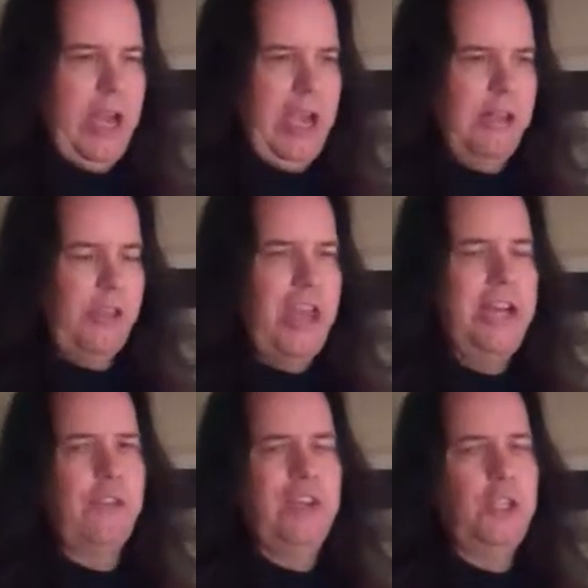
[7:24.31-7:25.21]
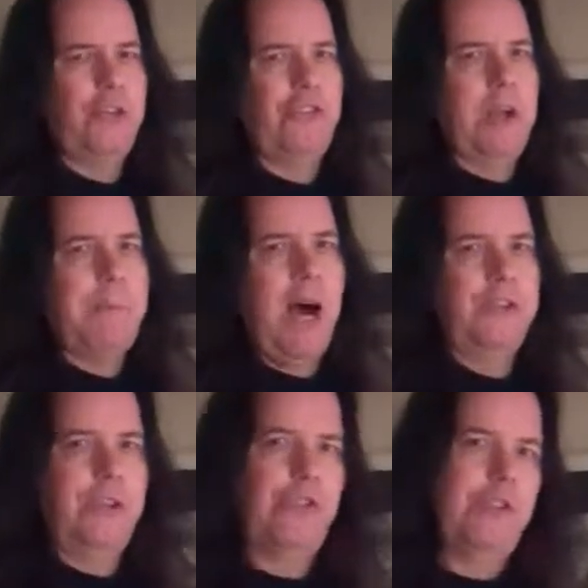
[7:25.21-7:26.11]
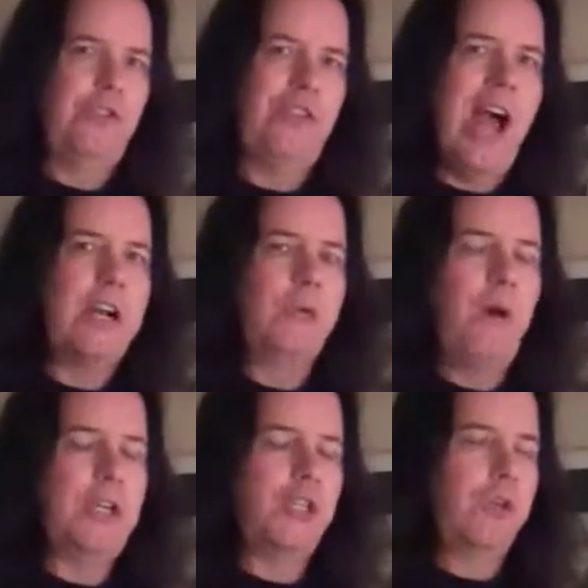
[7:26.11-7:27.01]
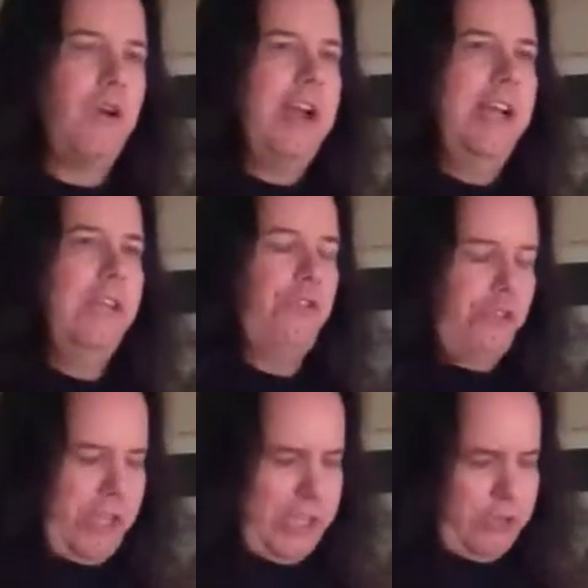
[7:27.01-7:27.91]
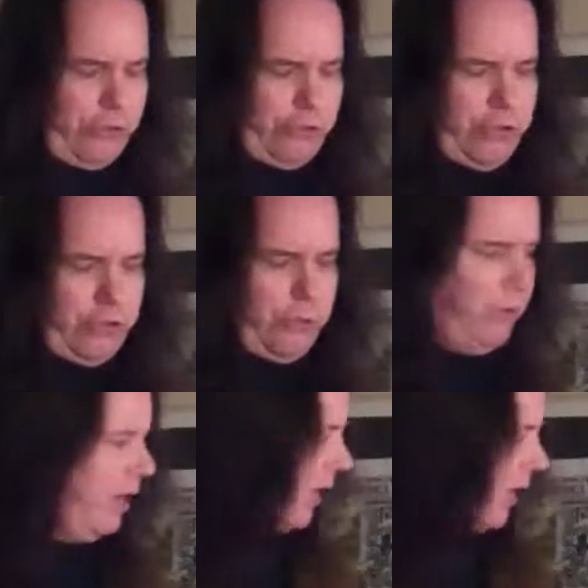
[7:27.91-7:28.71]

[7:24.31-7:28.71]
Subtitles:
And the thing that's interesting about this is Saturn retrogrades into